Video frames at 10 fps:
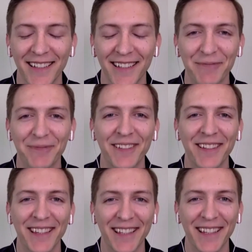Yep.
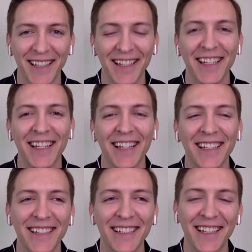
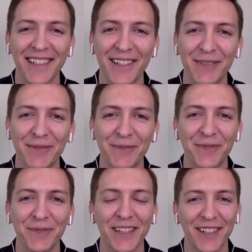And
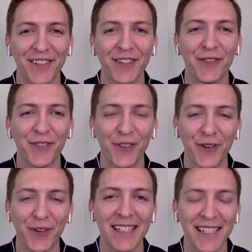the
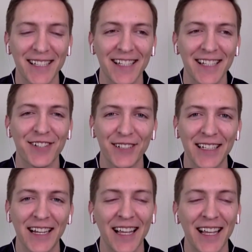rest is history.
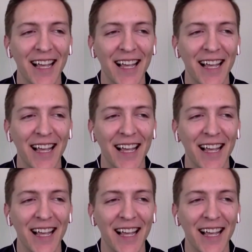And